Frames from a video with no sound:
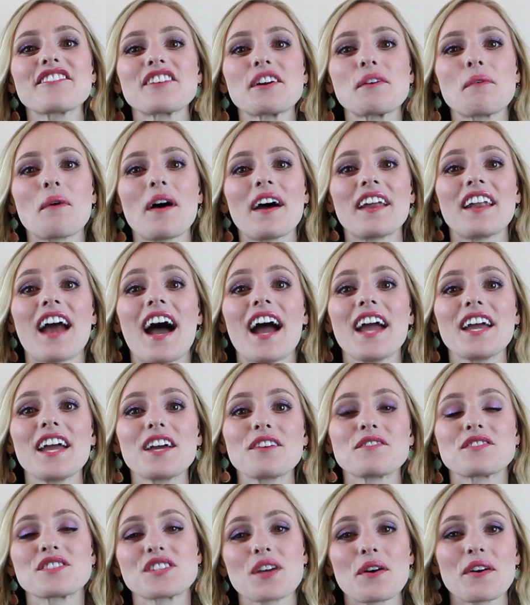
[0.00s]
everyone, I
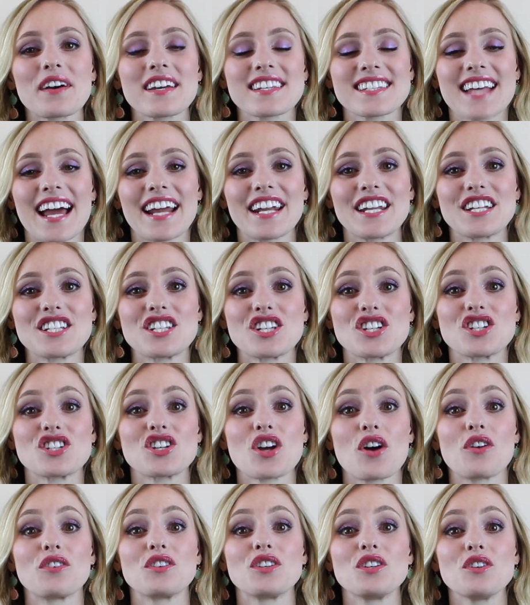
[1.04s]
am so excited to
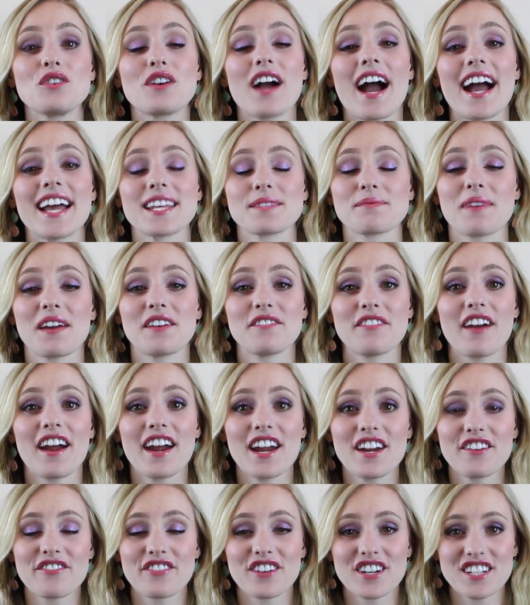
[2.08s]
show you guys my
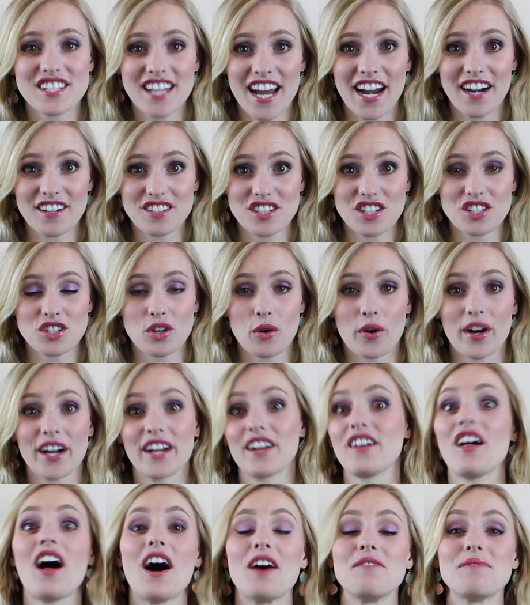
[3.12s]
very first hair
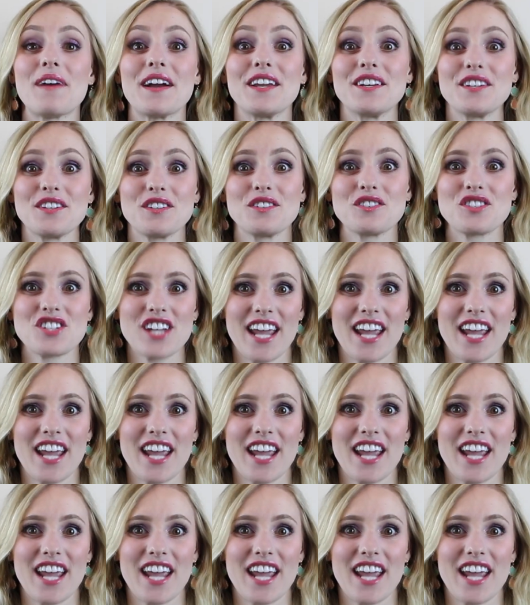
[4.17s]
tutorial on my new